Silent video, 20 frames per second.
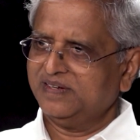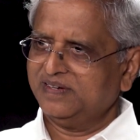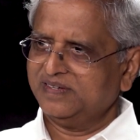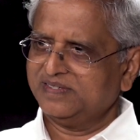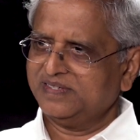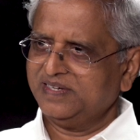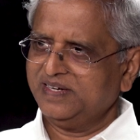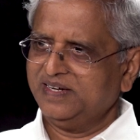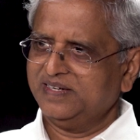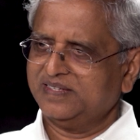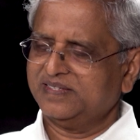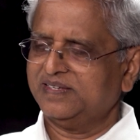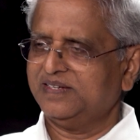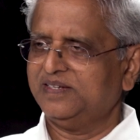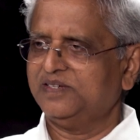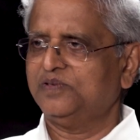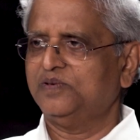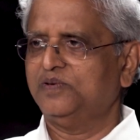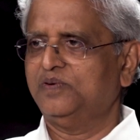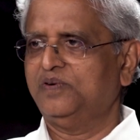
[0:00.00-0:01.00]
receipts
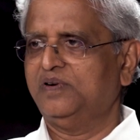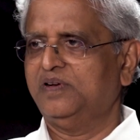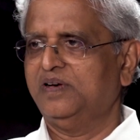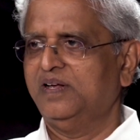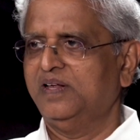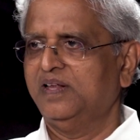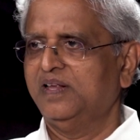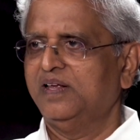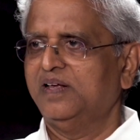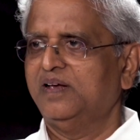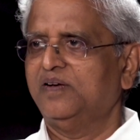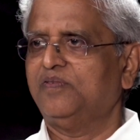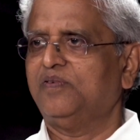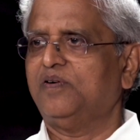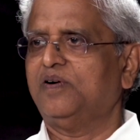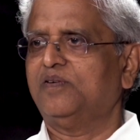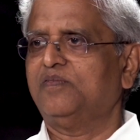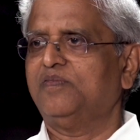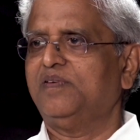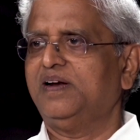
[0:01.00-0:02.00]
issued
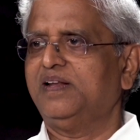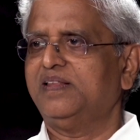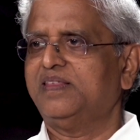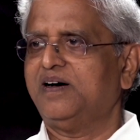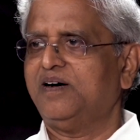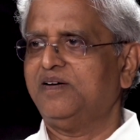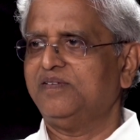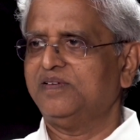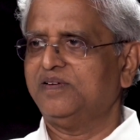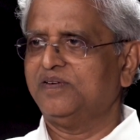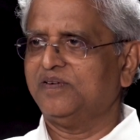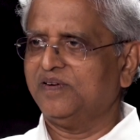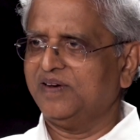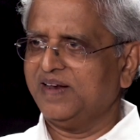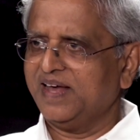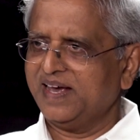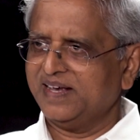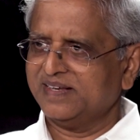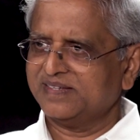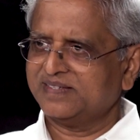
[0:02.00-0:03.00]
for 20,000 or
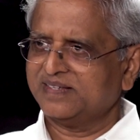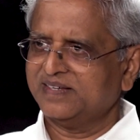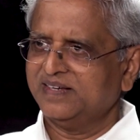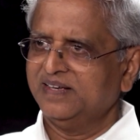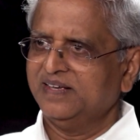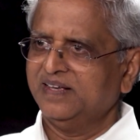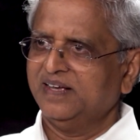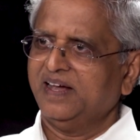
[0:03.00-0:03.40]
less.